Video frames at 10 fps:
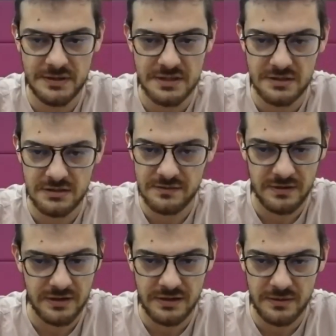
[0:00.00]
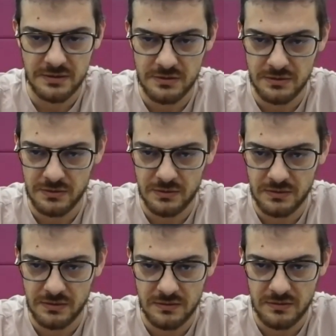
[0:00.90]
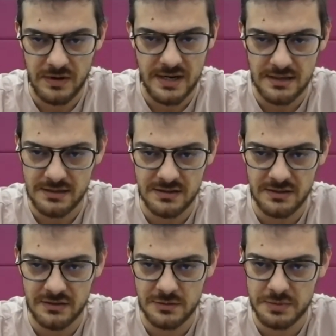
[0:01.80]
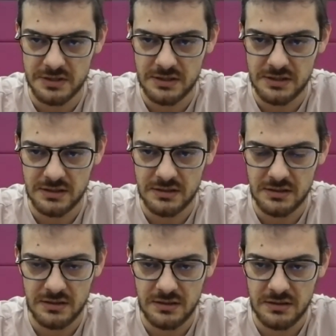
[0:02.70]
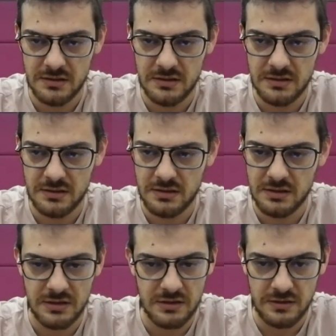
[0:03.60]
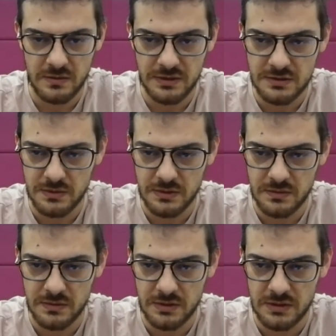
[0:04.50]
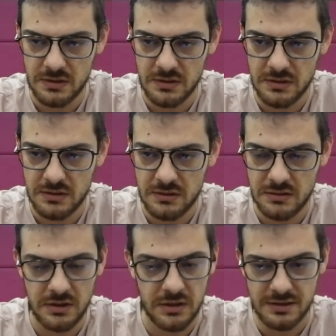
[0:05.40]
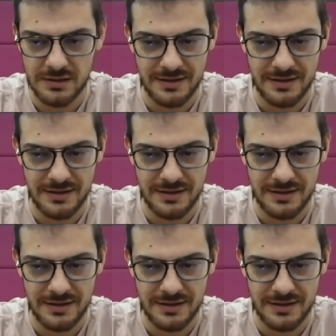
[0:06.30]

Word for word: 30 seconds for anyone to write or speak. And otherwise, we will either